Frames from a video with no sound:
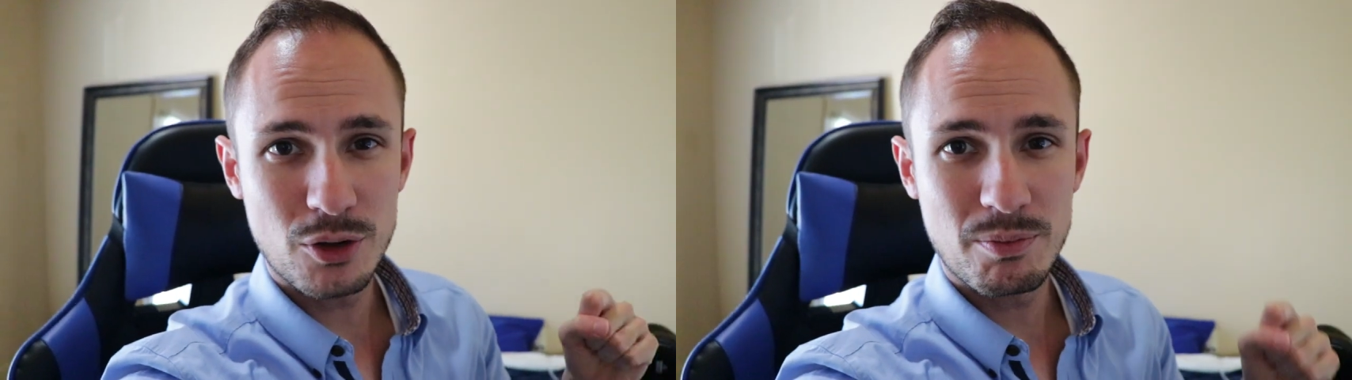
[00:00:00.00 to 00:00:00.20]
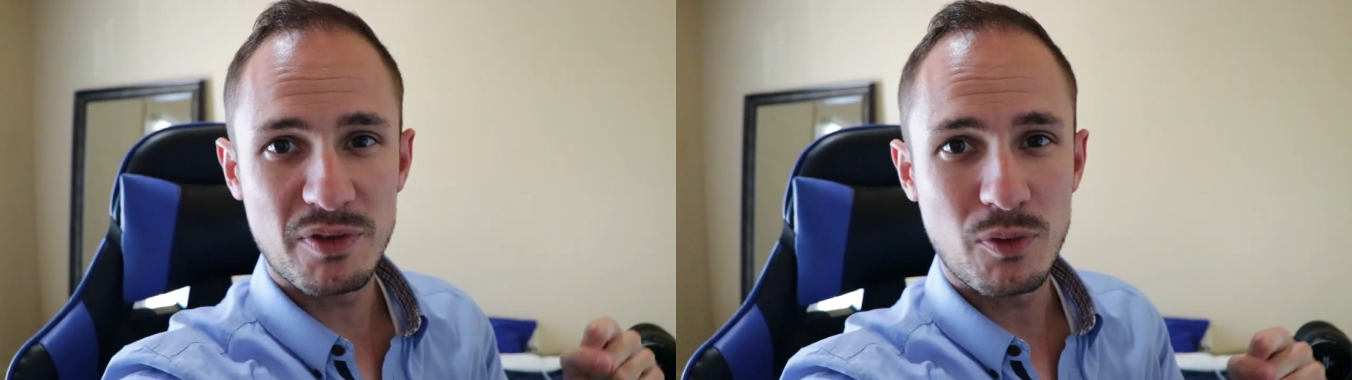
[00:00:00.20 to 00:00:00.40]

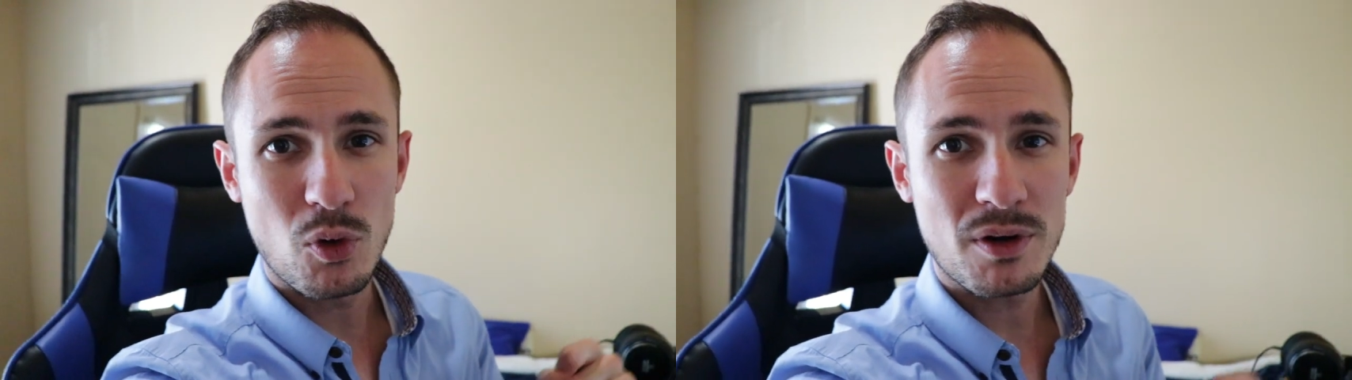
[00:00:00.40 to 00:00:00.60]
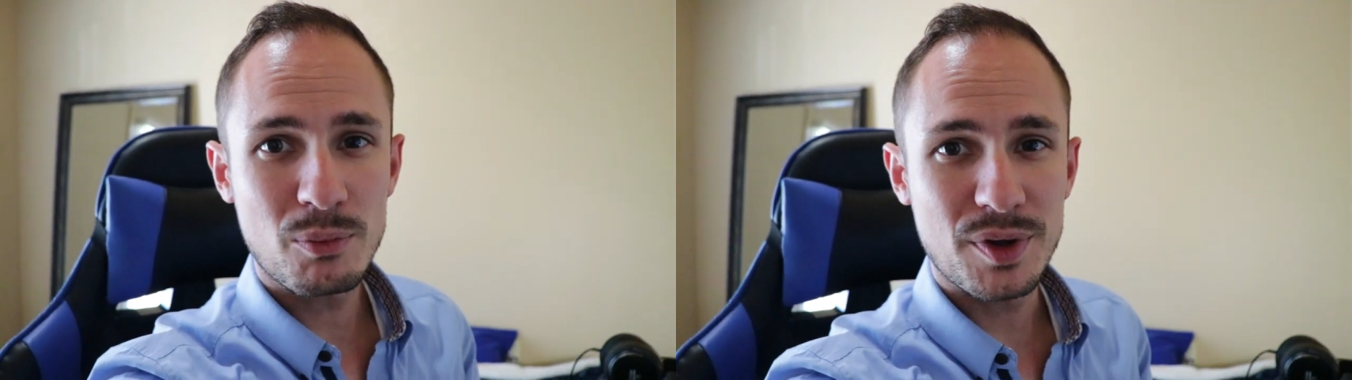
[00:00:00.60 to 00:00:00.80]
do
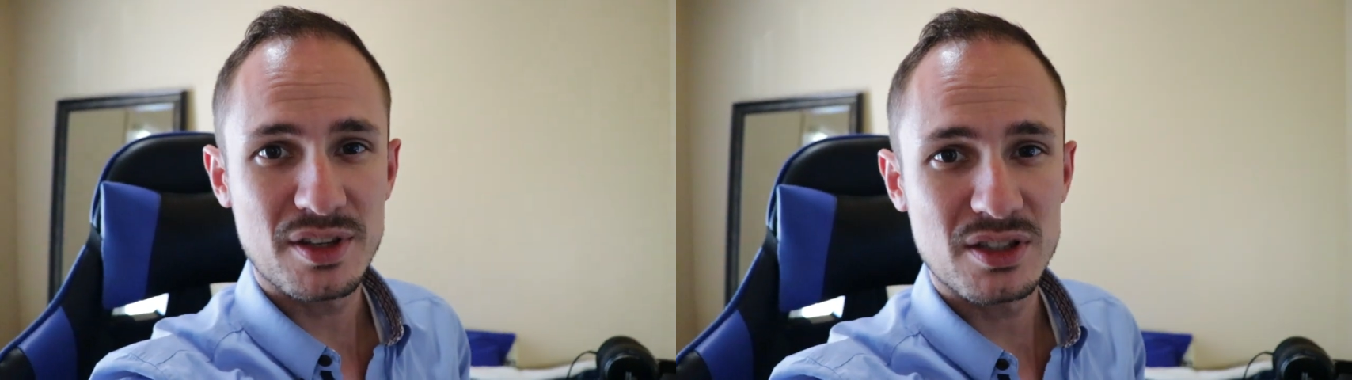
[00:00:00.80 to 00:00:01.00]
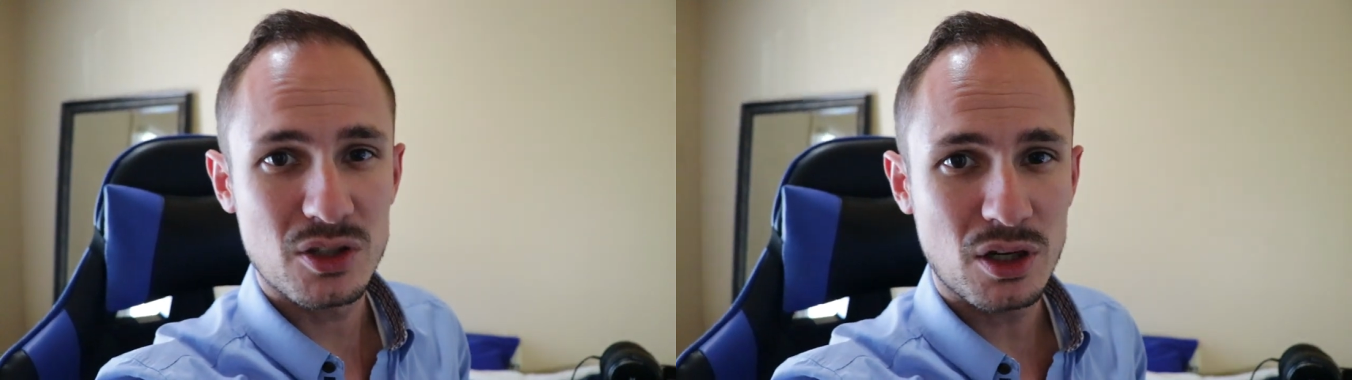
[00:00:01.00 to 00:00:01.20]
before with
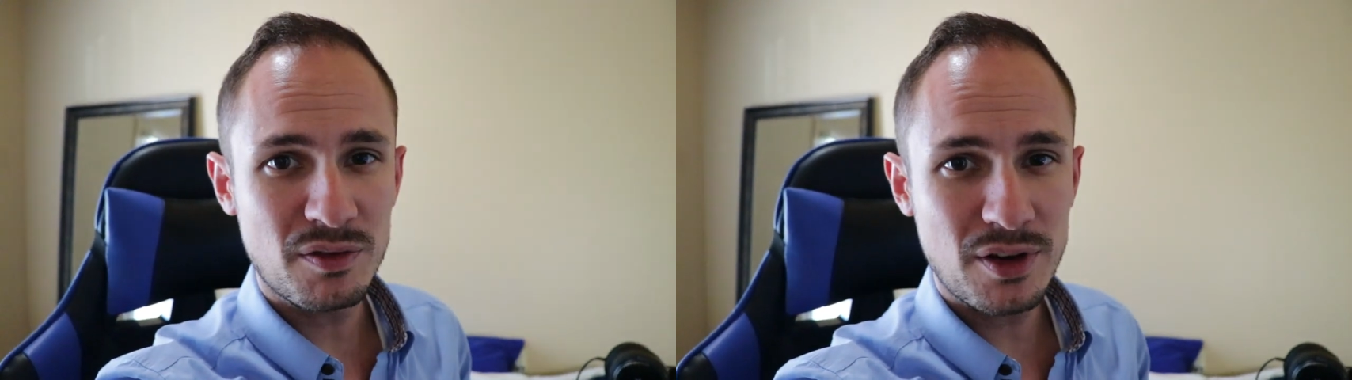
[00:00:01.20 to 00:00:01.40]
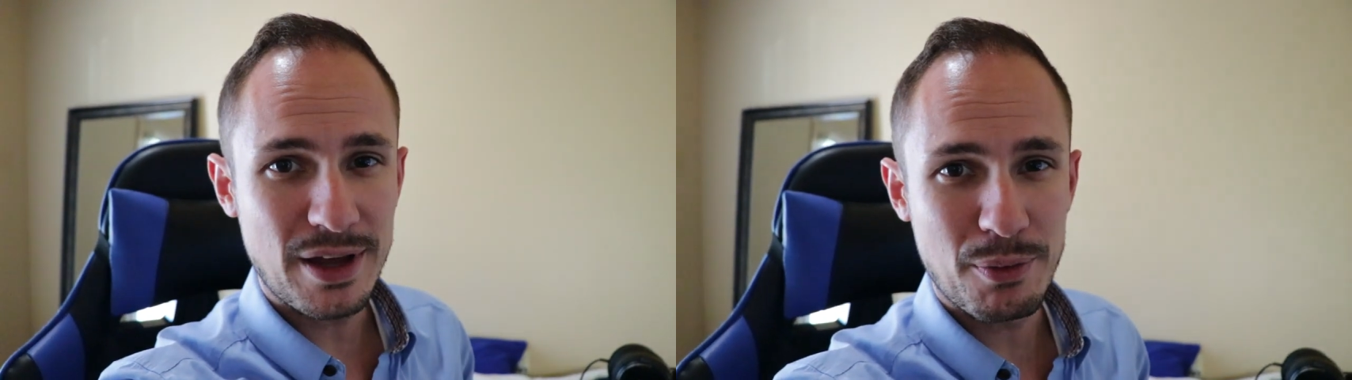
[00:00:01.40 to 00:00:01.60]
the
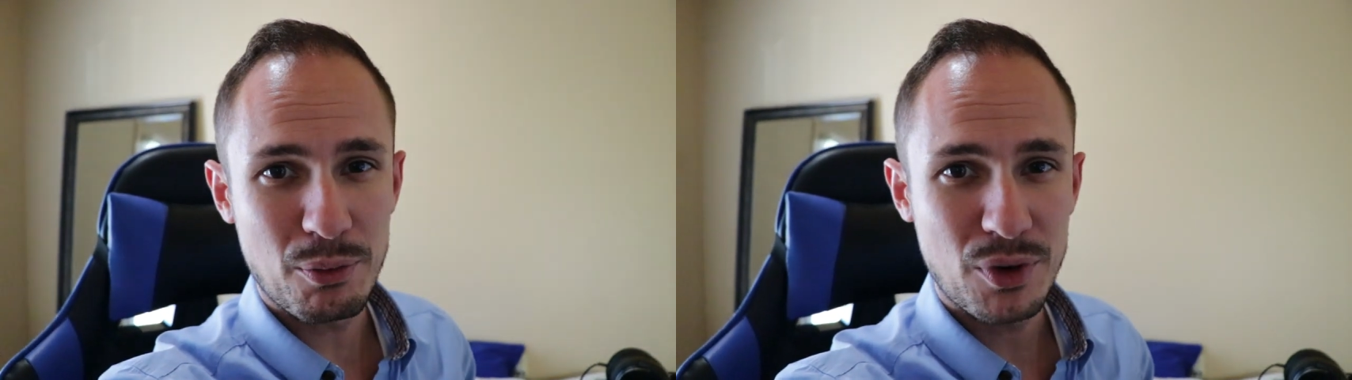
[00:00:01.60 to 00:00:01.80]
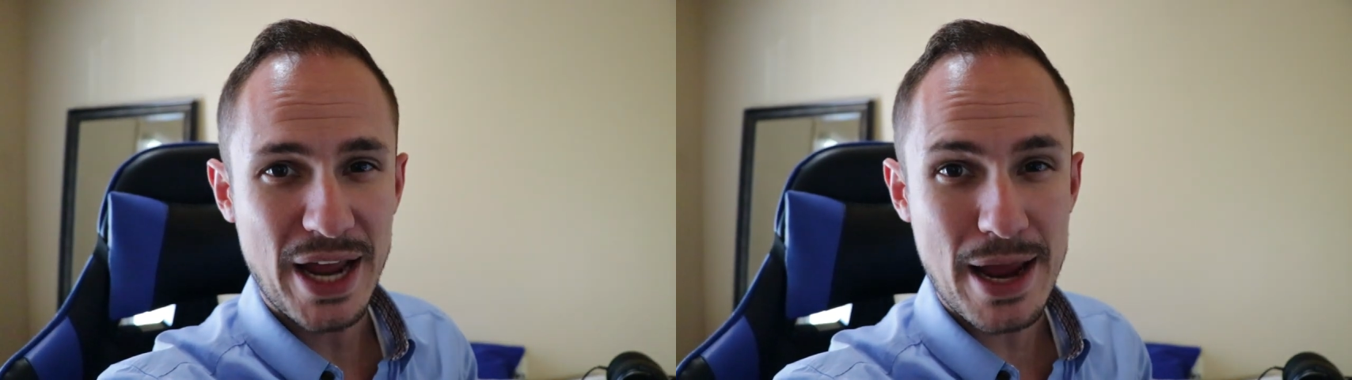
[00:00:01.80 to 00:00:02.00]
server that we weren't